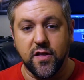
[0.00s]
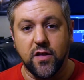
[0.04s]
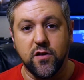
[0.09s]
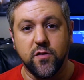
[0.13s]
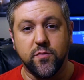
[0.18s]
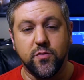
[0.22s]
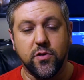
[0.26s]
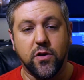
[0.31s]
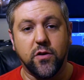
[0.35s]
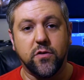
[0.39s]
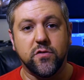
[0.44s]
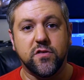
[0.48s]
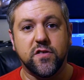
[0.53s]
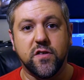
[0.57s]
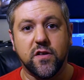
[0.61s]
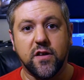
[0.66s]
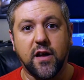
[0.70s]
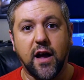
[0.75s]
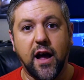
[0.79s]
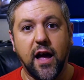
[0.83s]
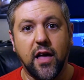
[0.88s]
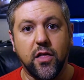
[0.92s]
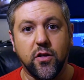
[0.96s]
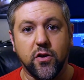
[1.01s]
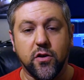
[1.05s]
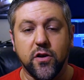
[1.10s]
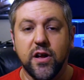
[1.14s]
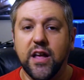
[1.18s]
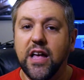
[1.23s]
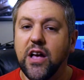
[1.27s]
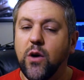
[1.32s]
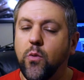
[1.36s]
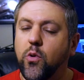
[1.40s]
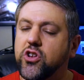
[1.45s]
another blow to Kyler,
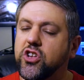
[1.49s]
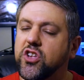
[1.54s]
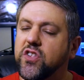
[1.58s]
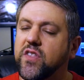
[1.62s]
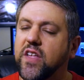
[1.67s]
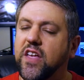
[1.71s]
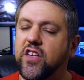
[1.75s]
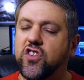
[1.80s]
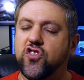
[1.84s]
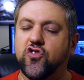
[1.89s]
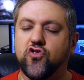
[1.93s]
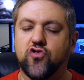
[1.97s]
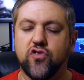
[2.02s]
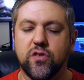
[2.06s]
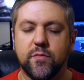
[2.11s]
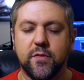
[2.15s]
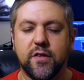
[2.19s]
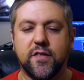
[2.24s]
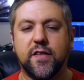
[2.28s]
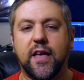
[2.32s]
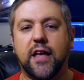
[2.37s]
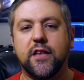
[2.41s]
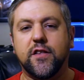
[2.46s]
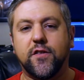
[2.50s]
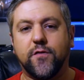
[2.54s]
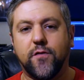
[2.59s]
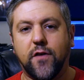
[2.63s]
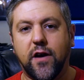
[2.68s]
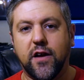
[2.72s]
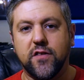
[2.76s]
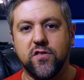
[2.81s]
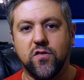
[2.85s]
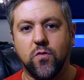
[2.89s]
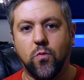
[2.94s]
which is extremely
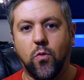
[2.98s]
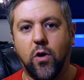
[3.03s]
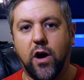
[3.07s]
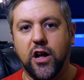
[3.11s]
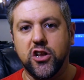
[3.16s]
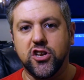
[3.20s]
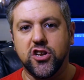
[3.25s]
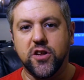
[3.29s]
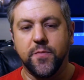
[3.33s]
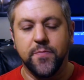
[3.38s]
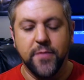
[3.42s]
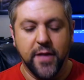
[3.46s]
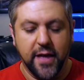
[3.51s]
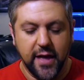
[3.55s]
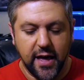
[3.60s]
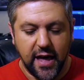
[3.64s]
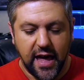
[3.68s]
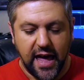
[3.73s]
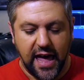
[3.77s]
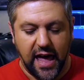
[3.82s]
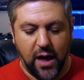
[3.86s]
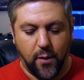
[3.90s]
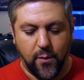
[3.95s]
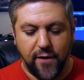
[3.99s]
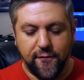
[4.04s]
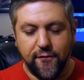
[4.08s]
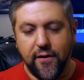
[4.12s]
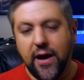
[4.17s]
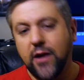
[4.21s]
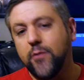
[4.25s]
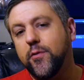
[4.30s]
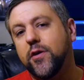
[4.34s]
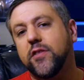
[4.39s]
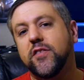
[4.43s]
satisfying to watch. And what I
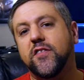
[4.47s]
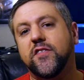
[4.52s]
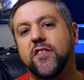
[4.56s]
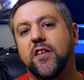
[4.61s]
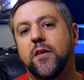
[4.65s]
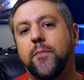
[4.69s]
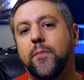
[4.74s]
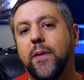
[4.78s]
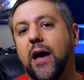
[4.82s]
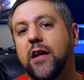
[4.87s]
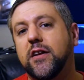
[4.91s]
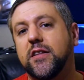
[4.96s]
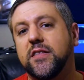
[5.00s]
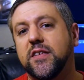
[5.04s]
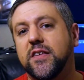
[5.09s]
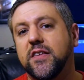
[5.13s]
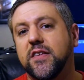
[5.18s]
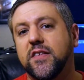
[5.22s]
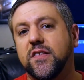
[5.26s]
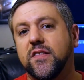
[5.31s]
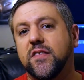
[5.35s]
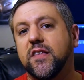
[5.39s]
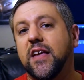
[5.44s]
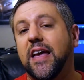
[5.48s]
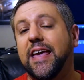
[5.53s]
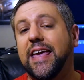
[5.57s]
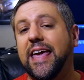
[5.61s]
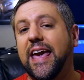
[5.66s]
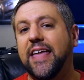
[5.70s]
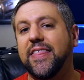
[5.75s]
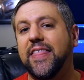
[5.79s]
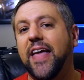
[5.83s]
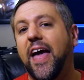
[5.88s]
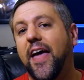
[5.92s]
find realistic about it is,
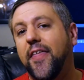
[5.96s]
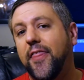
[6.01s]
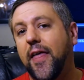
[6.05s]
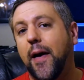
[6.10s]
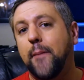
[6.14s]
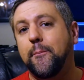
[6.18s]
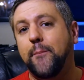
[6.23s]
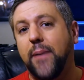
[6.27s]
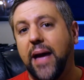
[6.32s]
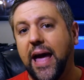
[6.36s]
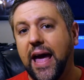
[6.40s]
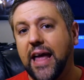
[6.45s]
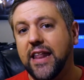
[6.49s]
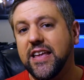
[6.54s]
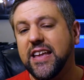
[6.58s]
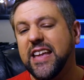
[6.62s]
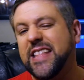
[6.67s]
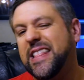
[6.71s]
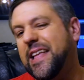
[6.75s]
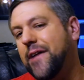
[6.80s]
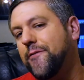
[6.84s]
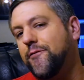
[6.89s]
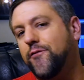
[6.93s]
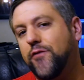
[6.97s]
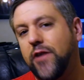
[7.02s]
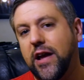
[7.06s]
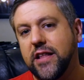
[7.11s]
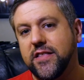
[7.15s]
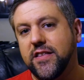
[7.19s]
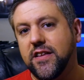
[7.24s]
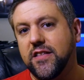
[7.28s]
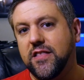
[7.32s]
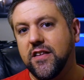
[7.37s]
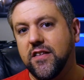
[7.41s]
again, that panic and that
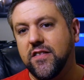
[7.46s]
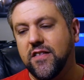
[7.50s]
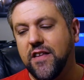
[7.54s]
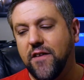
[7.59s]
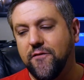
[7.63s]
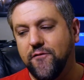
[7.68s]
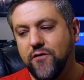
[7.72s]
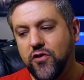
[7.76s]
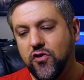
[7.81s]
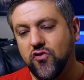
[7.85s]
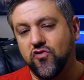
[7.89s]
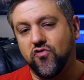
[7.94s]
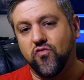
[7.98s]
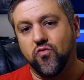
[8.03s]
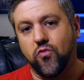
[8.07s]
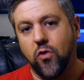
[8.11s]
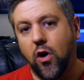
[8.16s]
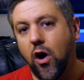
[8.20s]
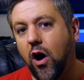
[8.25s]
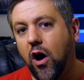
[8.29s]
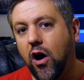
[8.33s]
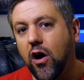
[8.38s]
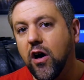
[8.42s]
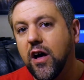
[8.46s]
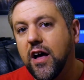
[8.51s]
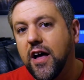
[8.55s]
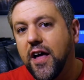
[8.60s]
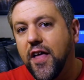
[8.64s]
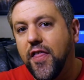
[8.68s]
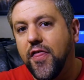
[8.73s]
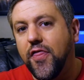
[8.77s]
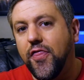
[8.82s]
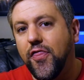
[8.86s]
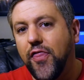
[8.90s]
franticness, it feels raw.
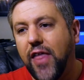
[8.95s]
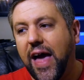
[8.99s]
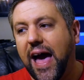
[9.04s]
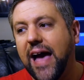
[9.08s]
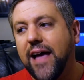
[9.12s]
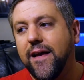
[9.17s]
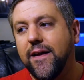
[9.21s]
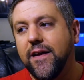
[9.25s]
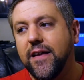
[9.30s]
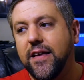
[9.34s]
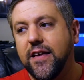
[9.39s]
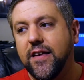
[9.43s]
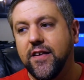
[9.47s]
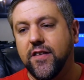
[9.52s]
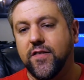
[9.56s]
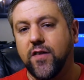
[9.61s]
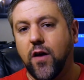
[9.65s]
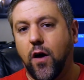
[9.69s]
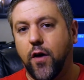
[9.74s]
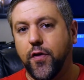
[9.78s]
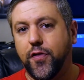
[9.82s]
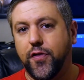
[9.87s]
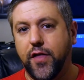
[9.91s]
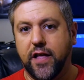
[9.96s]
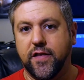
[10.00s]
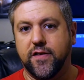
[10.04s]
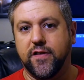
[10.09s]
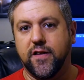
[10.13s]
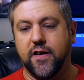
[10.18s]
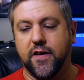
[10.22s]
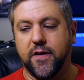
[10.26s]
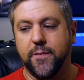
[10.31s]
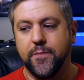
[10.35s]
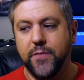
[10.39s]
That is
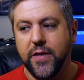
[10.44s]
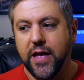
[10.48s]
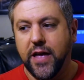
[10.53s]
authentic.